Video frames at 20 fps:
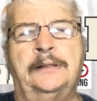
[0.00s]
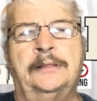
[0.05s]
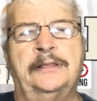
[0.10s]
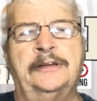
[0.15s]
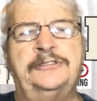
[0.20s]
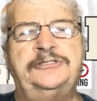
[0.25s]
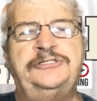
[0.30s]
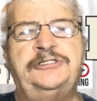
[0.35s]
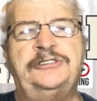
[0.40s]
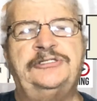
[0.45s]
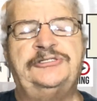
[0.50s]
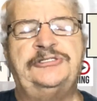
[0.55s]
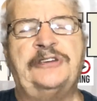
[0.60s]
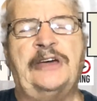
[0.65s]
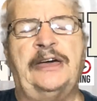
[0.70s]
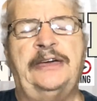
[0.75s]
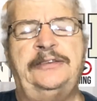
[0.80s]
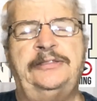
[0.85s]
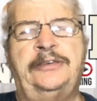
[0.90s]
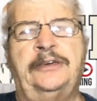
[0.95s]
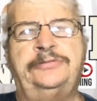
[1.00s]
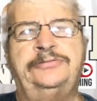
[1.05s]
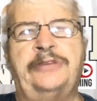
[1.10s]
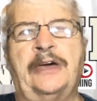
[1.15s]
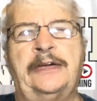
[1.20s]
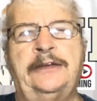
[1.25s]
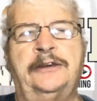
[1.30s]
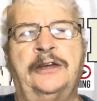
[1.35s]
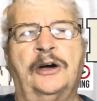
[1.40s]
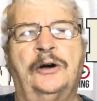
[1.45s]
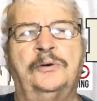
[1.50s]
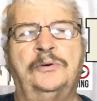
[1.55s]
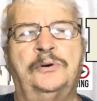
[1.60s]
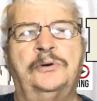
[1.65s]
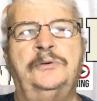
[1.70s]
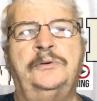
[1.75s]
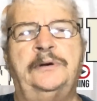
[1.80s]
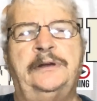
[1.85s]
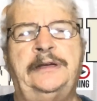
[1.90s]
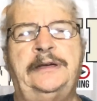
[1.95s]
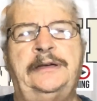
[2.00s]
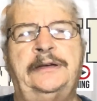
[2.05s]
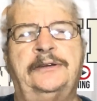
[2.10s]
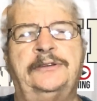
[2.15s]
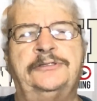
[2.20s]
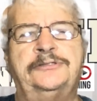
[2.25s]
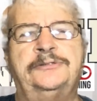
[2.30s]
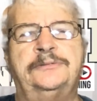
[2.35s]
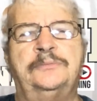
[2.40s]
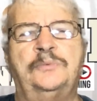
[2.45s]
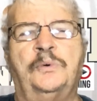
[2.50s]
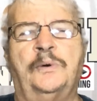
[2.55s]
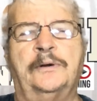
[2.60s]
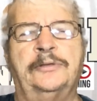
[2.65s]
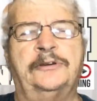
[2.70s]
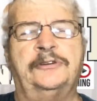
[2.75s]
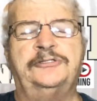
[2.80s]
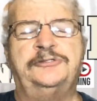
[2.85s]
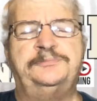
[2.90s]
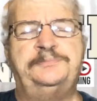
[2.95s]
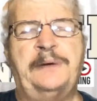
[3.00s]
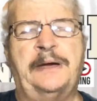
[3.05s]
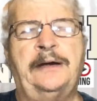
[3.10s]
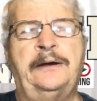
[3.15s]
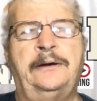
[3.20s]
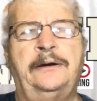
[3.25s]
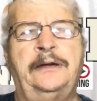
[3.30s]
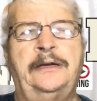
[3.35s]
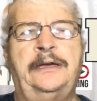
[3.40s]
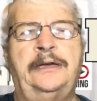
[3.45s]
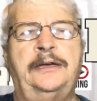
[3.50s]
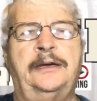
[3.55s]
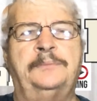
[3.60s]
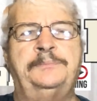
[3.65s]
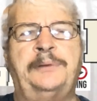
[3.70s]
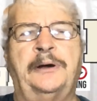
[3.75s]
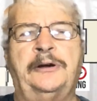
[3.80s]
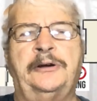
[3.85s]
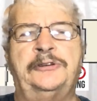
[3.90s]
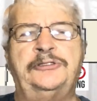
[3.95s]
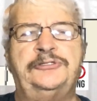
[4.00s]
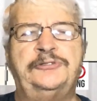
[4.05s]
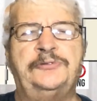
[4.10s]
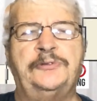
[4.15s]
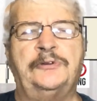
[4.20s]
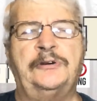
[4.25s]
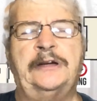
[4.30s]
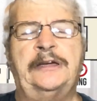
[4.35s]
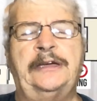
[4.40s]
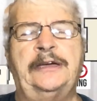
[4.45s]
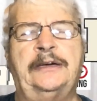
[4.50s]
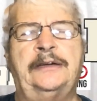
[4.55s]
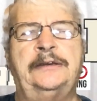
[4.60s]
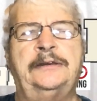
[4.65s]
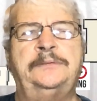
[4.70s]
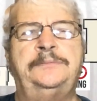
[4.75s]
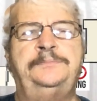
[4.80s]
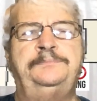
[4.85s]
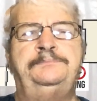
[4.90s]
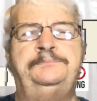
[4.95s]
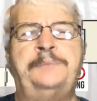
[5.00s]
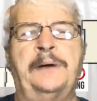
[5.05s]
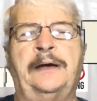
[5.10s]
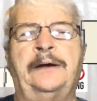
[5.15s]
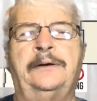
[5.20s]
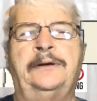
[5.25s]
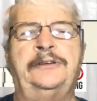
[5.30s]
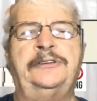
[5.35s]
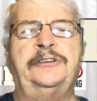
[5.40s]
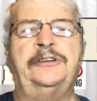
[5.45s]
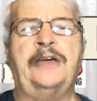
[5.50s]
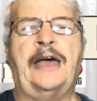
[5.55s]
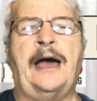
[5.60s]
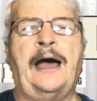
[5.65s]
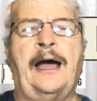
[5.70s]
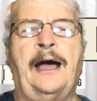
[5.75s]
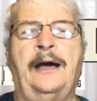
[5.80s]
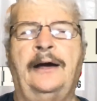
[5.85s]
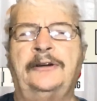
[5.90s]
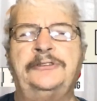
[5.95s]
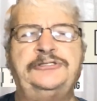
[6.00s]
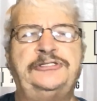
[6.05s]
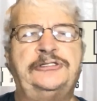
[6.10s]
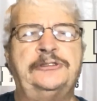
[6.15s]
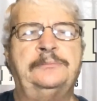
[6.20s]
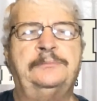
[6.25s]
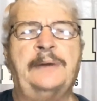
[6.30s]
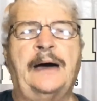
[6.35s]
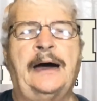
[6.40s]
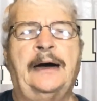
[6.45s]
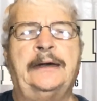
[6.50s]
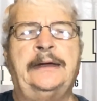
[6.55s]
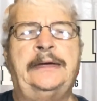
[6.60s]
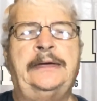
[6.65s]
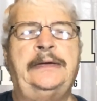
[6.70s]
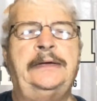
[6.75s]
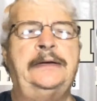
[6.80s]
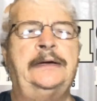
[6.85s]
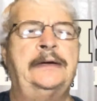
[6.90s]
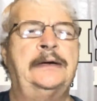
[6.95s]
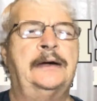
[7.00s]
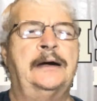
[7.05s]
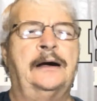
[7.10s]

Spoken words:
Let's just say that they know who it is, whether it's Barry, Barry's friend, Barry hired somebody,